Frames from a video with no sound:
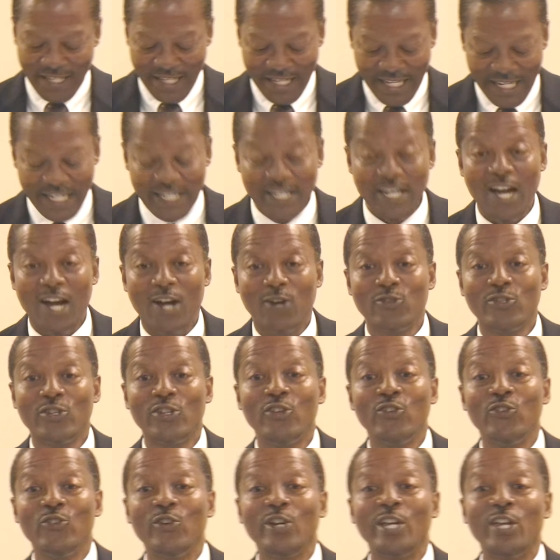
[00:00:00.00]
He now
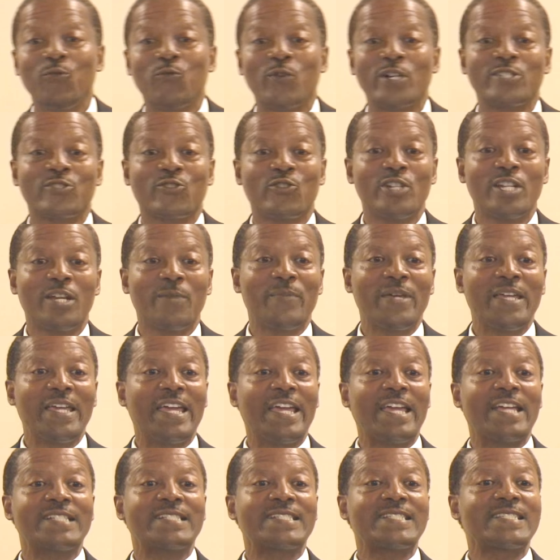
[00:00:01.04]
knew he was going to be
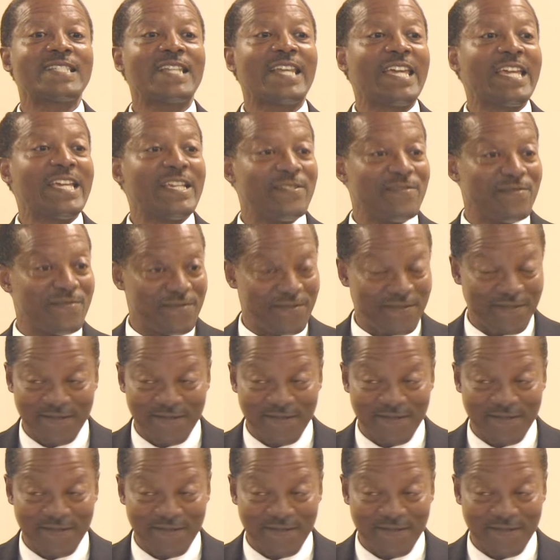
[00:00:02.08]
a slave.